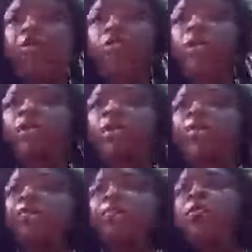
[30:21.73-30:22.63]
that, you can
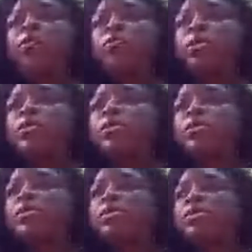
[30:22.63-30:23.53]
leave him alone. Just
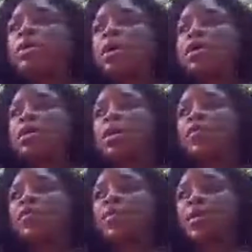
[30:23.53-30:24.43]
just take the
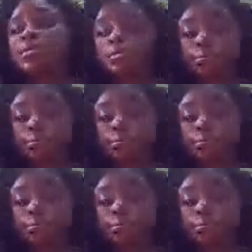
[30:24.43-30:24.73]
thing from him.